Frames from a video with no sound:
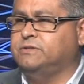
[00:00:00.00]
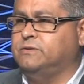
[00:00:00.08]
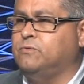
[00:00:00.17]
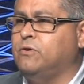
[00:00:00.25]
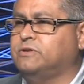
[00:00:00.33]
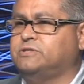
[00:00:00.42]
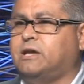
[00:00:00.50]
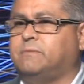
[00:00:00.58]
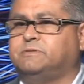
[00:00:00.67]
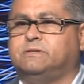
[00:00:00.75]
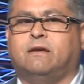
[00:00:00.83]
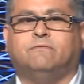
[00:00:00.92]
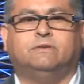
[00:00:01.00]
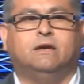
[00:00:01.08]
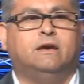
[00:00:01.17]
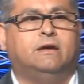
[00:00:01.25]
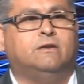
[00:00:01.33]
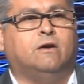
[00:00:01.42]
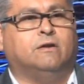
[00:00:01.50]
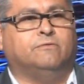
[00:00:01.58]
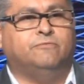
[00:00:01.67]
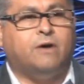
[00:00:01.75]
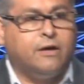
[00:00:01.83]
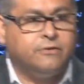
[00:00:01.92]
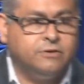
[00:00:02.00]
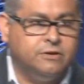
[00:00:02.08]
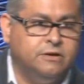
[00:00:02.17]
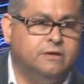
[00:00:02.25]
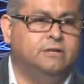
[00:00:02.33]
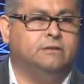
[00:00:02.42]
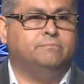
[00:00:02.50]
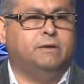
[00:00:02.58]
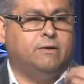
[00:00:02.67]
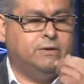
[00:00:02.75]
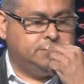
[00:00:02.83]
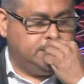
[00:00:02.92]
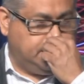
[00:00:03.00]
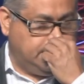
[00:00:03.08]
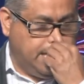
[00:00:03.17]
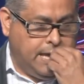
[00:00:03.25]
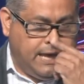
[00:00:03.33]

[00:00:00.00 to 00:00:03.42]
and workshops that I've done on fatherhood and parenting.